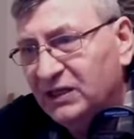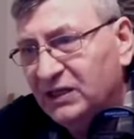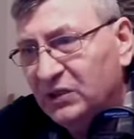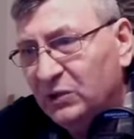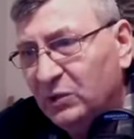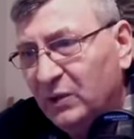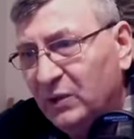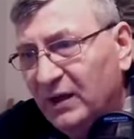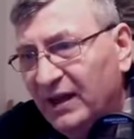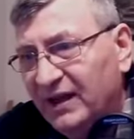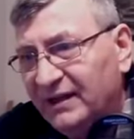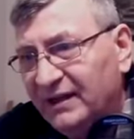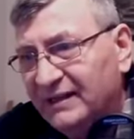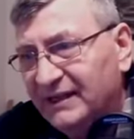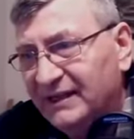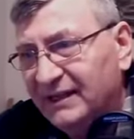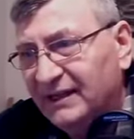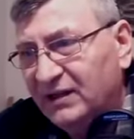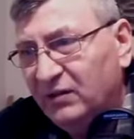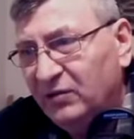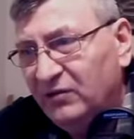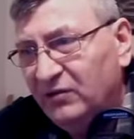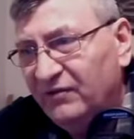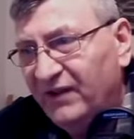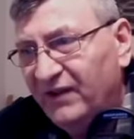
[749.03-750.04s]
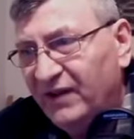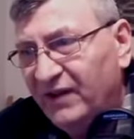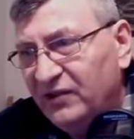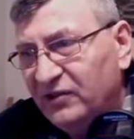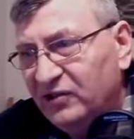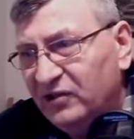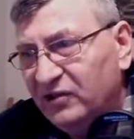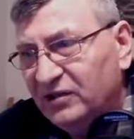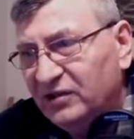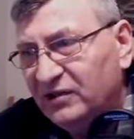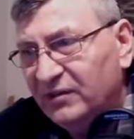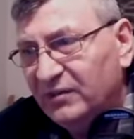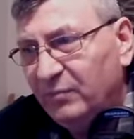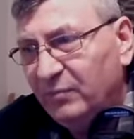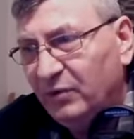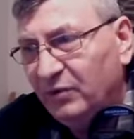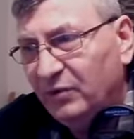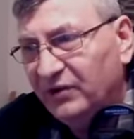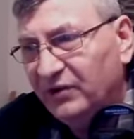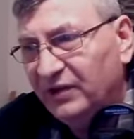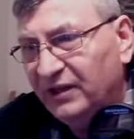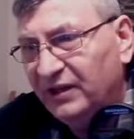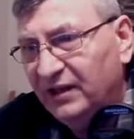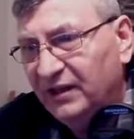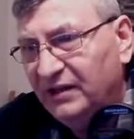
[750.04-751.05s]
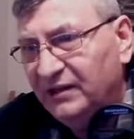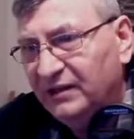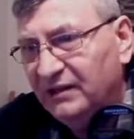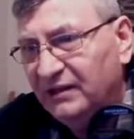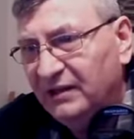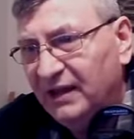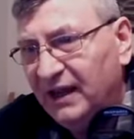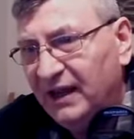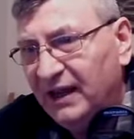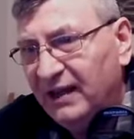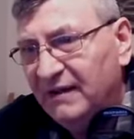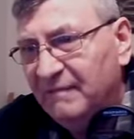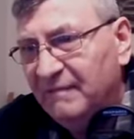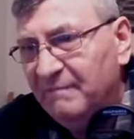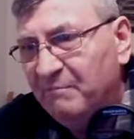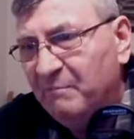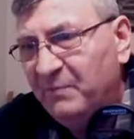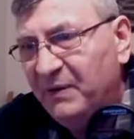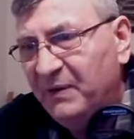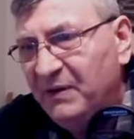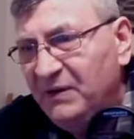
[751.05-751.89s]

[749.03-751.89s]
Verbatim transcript: To execute vengeance upon the heathen and